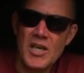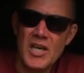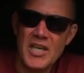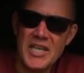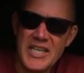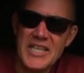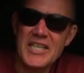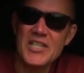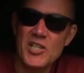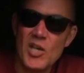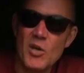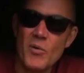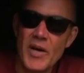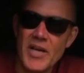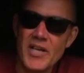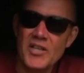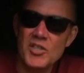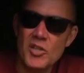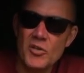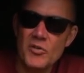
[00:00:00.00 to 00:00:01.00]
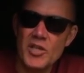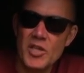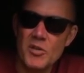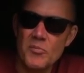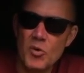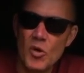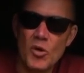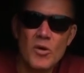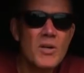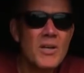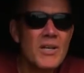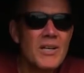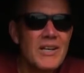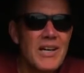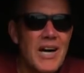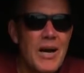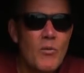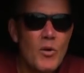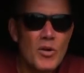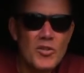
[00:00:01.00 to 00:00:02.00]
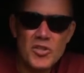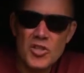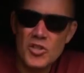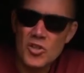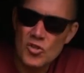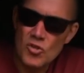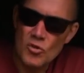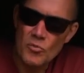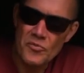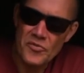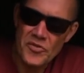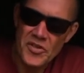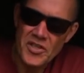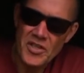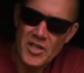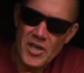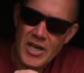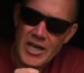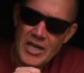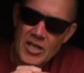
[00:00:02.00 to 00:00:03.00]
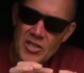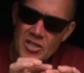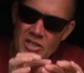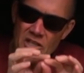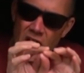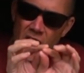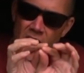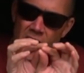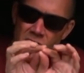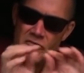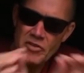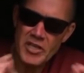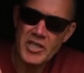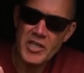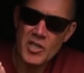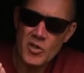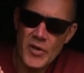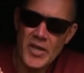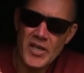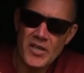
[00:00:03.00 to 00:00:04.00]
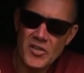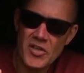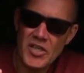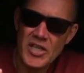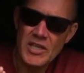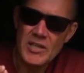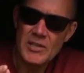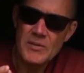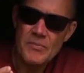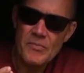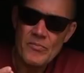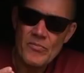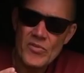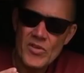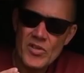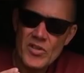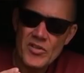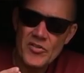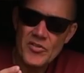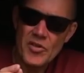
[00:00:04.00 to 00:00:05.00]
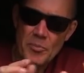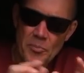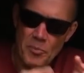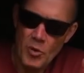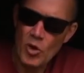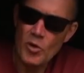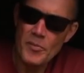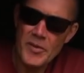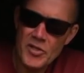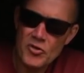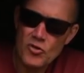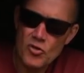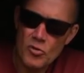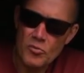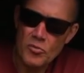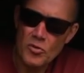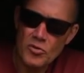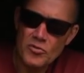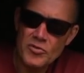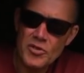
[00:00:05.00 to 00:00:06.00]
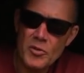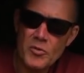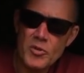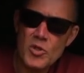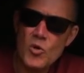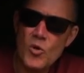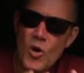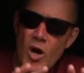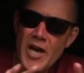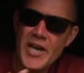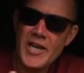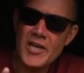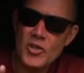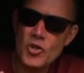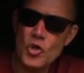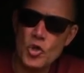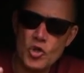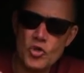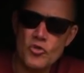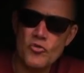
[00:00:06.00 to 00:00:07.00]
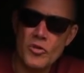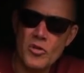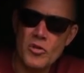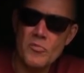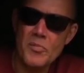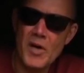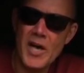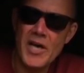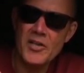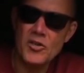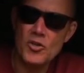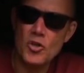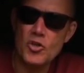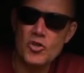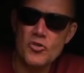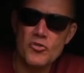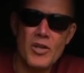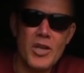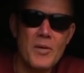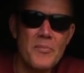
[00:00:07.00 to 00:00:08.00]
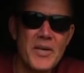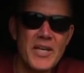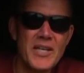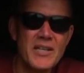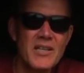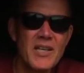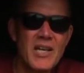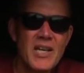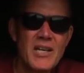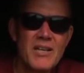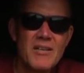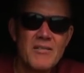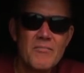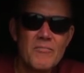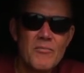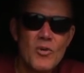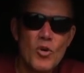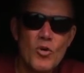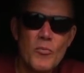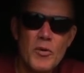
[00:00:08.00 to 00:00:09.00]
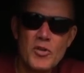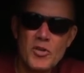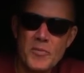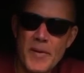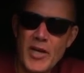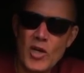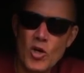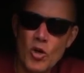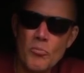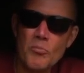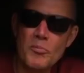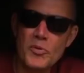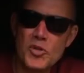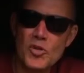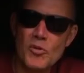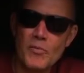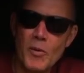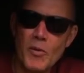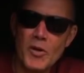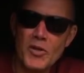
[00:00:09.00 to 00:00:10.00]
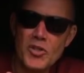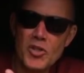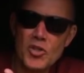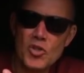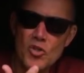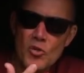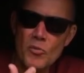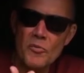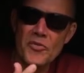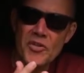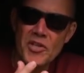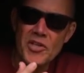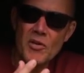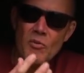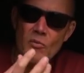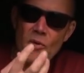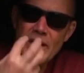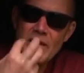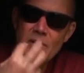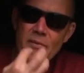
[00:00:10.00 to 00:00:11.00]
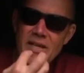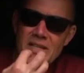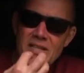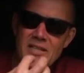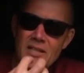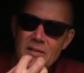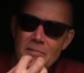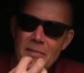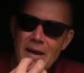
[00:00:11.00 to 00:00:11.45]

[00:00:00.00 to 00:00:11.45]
an easier way of doing it, but I wanted something that I could tie really quickly, that put them in trouble, that was quite industrial. And by industrial, I mean almost a bit cumbersome. I wanted something that when it went in the